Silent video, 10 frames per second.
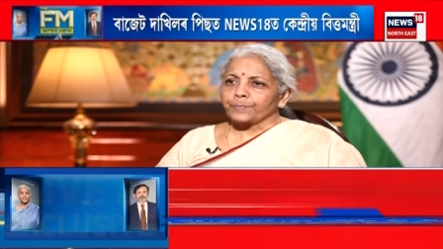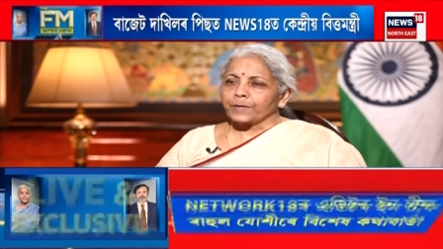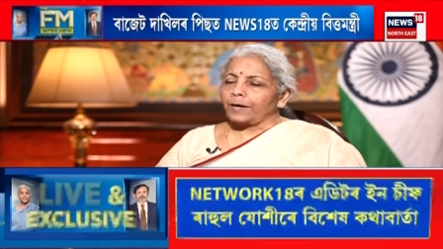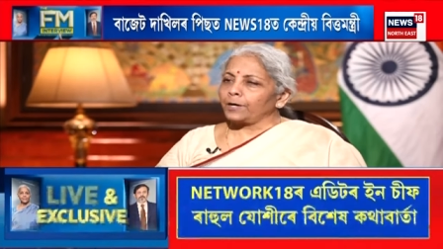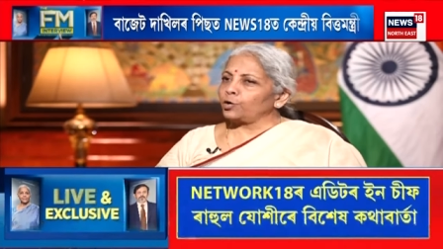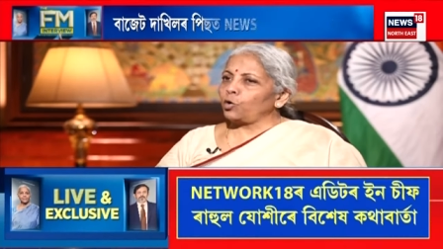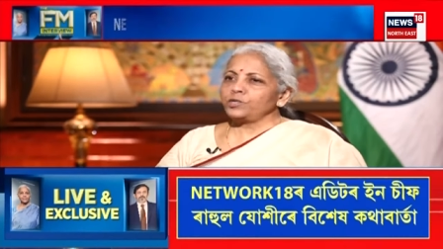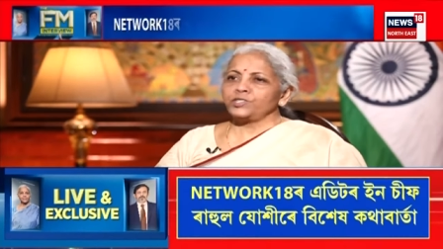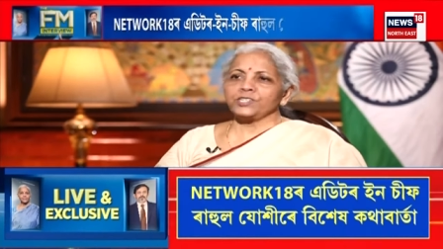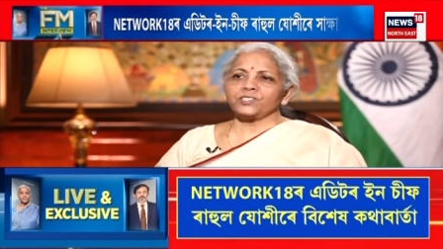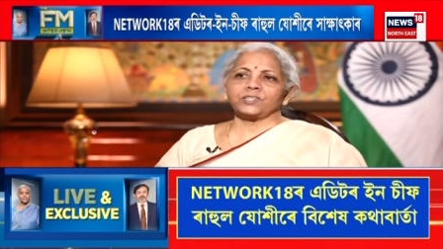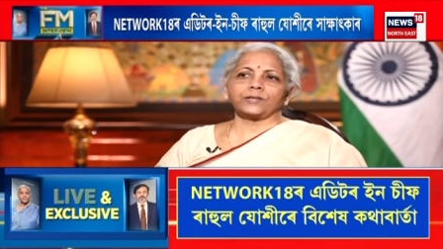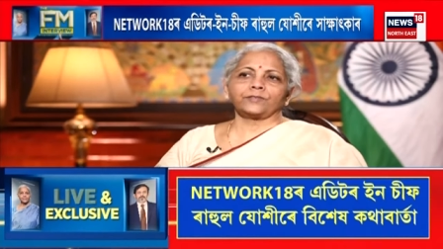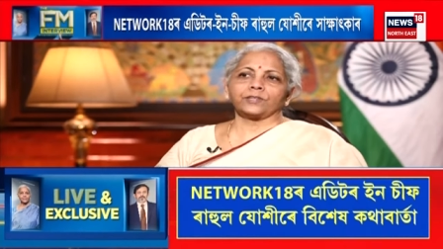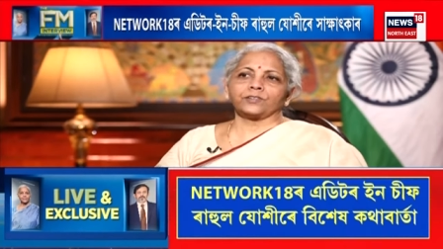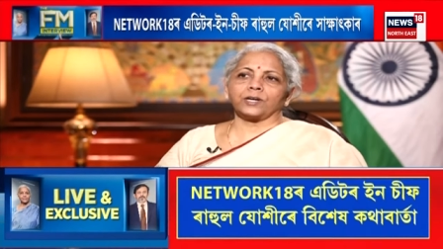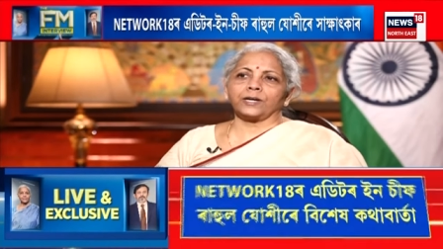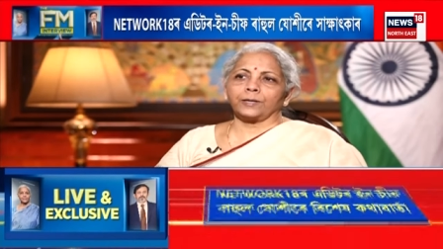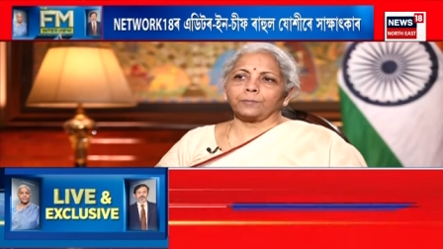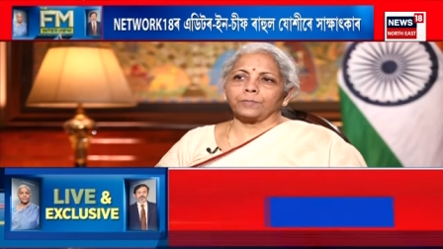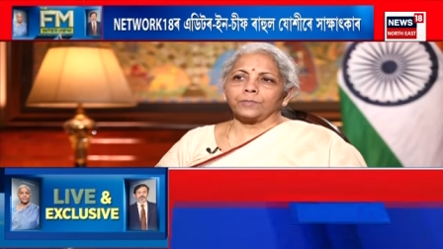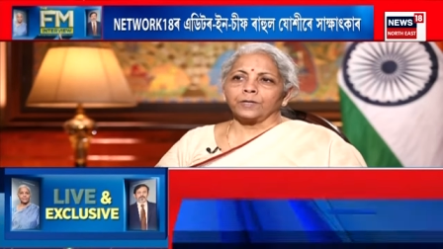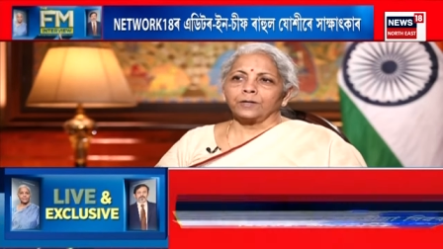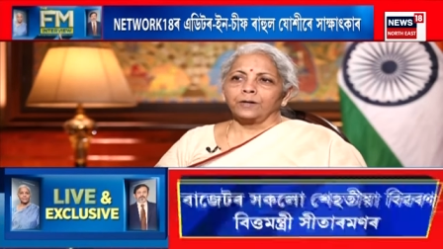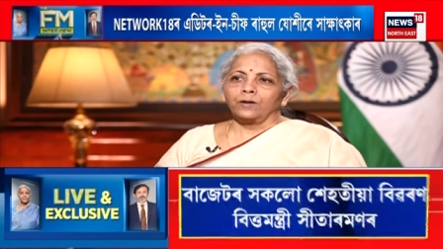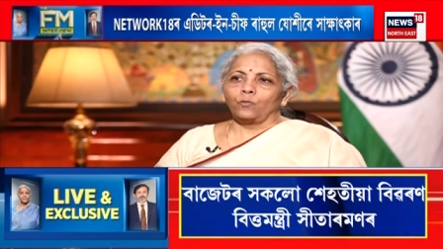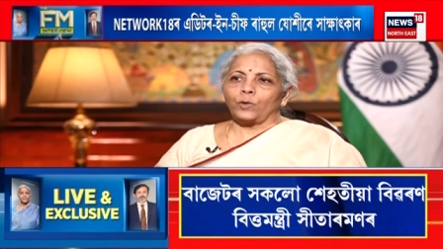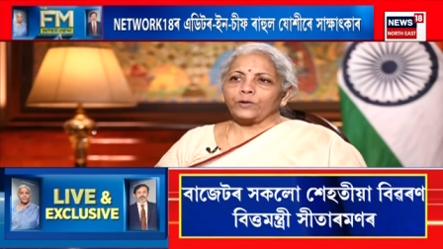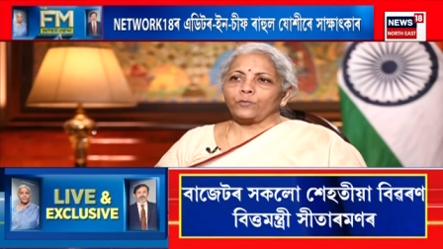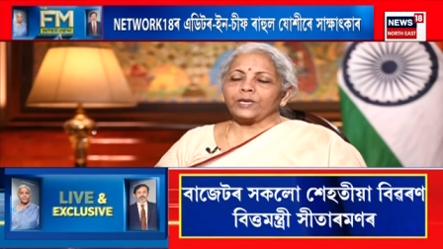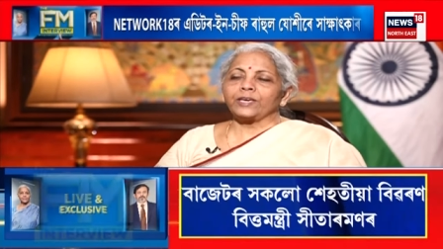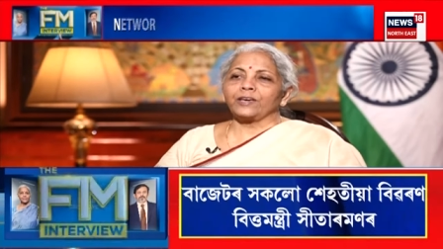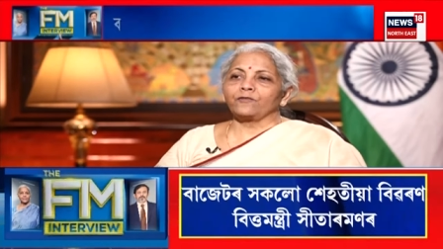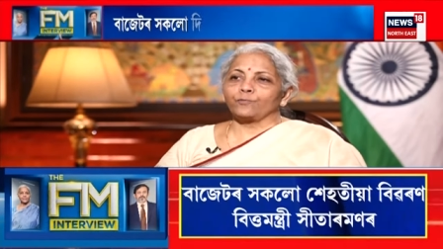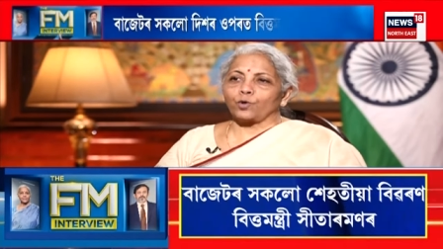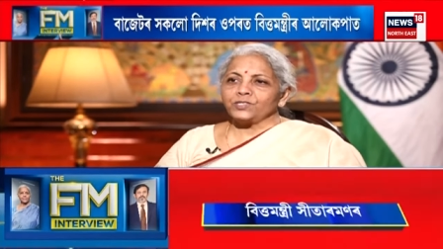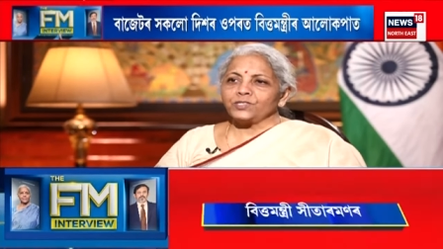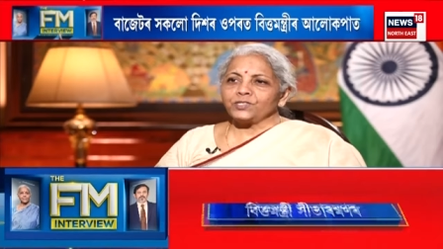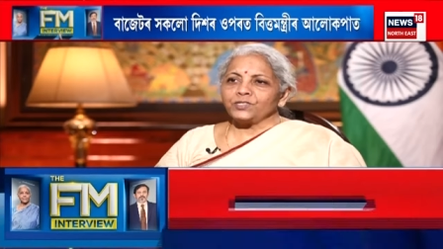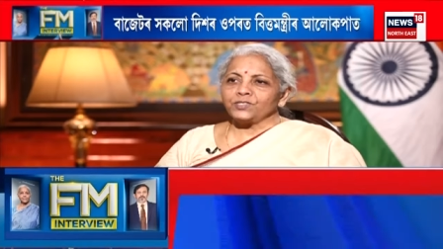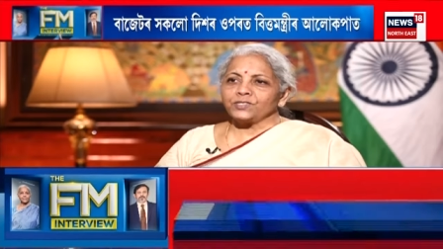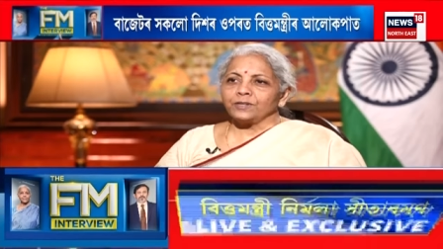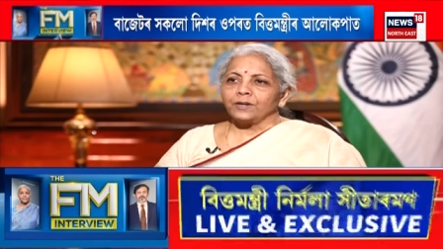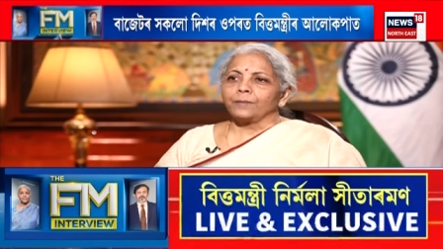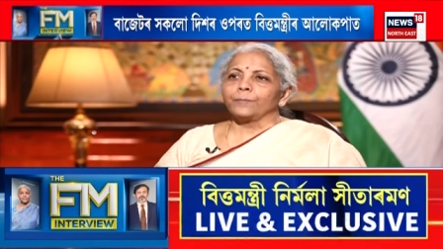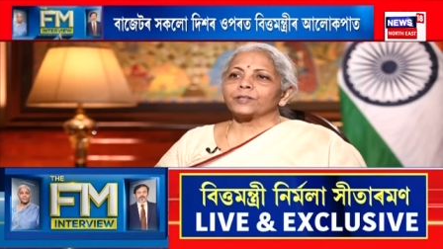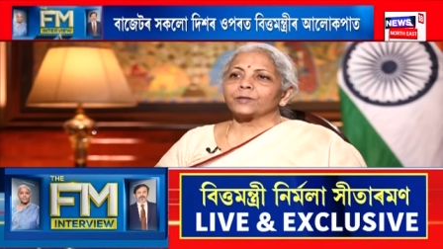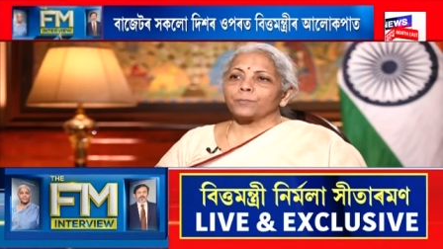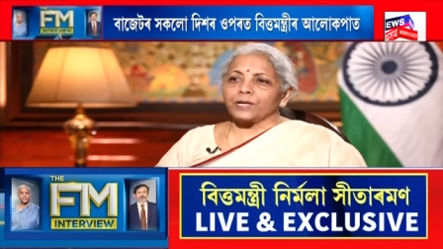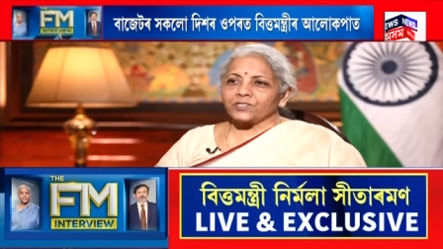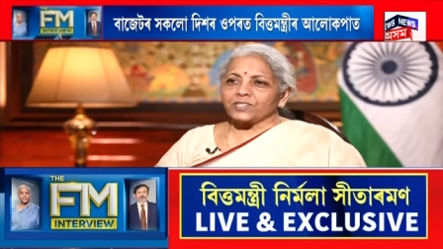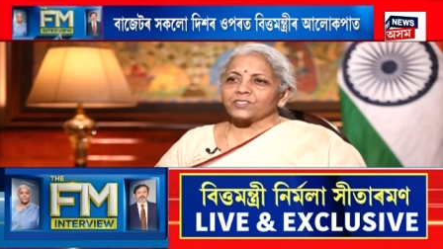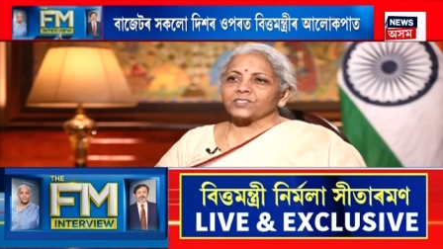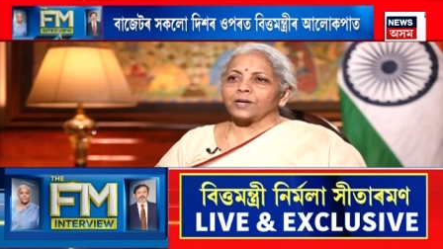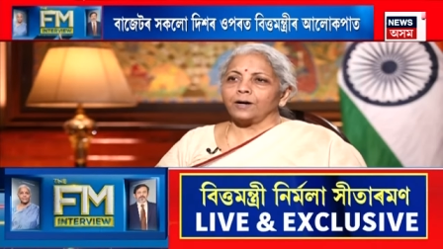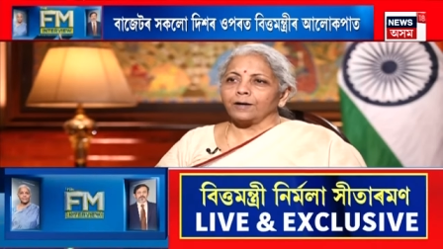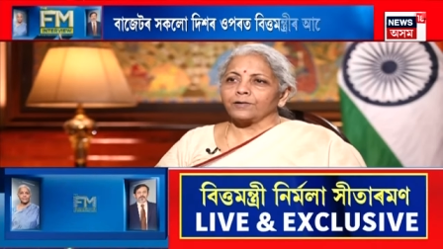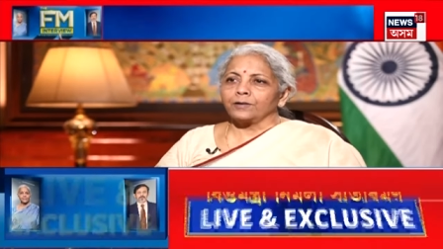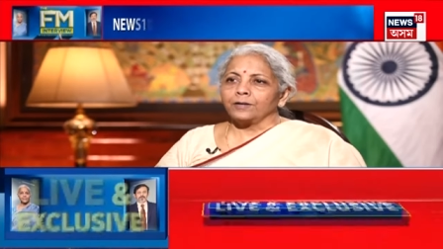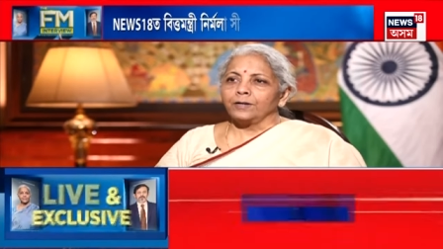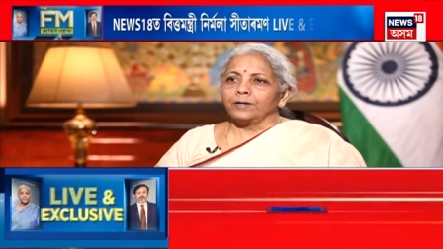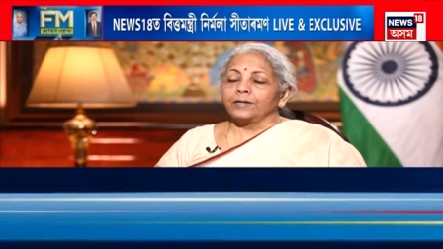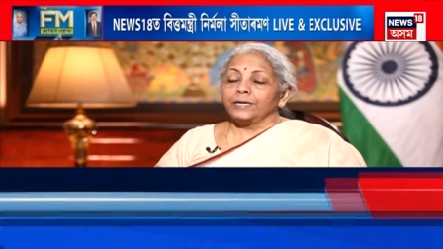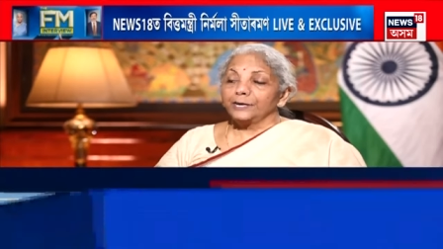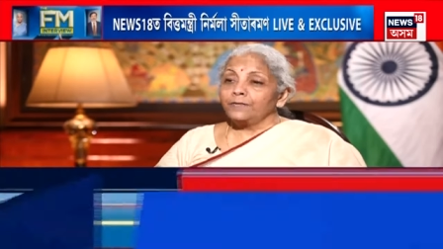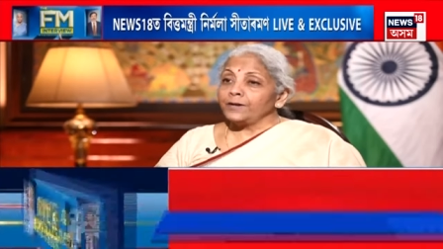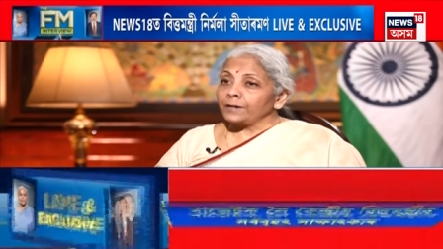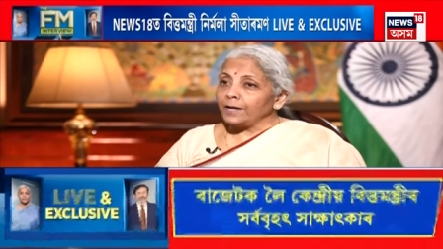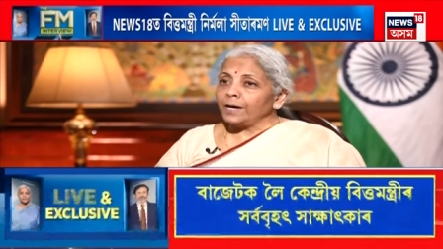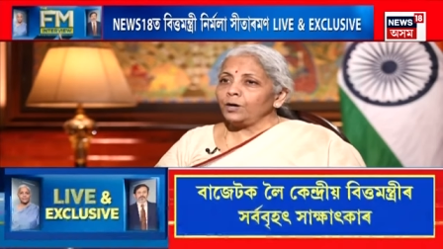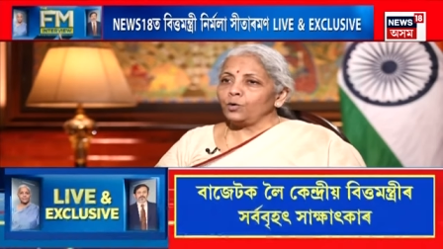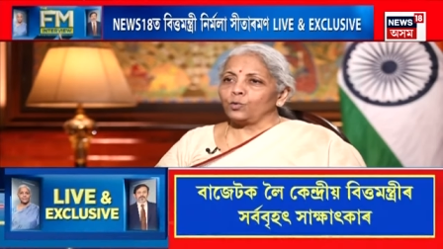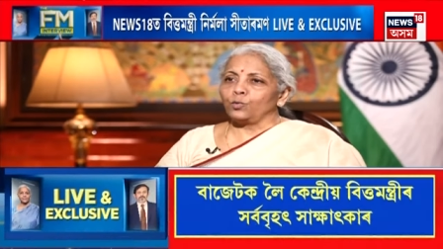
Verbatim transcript: are not just at the time when we gave promises, but the blessings are even now